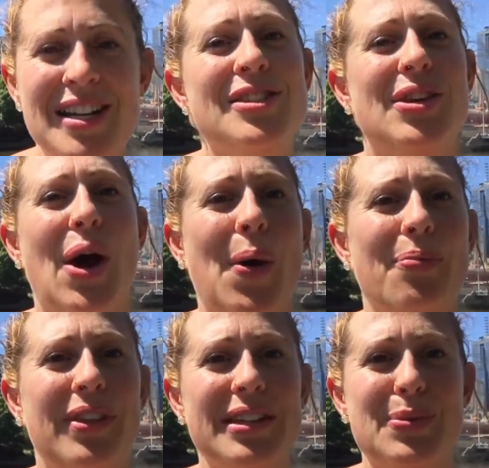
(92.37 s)
So
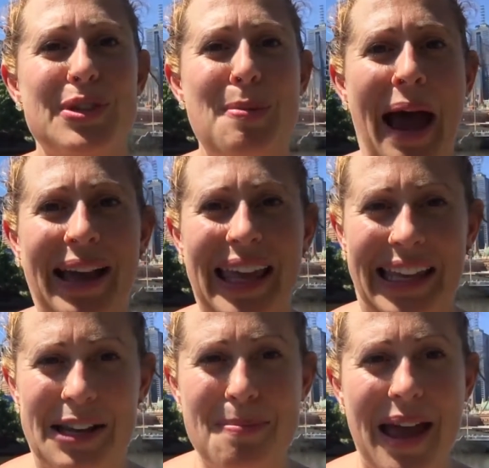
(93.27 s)
this was back
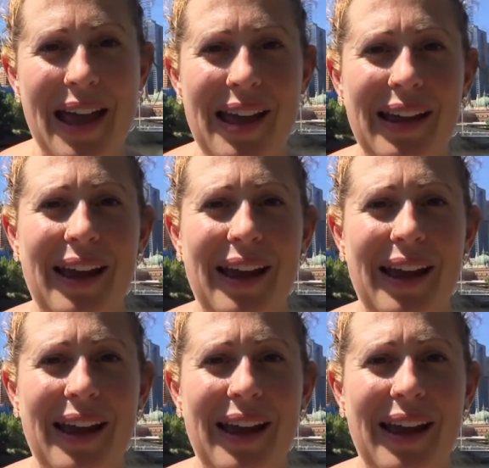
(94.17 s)
in May.